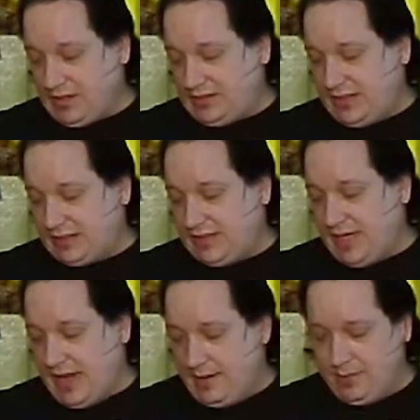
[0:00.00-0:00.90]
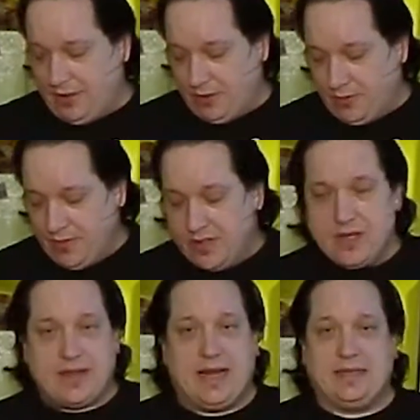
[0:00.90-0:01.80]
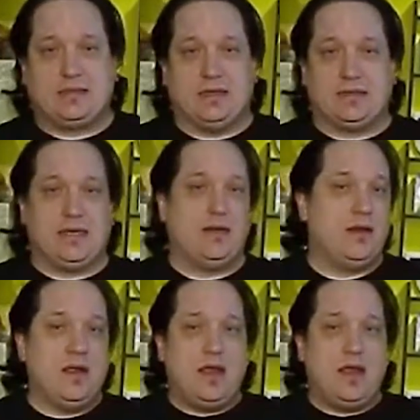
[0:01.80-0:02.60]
60 IBU that it's listing,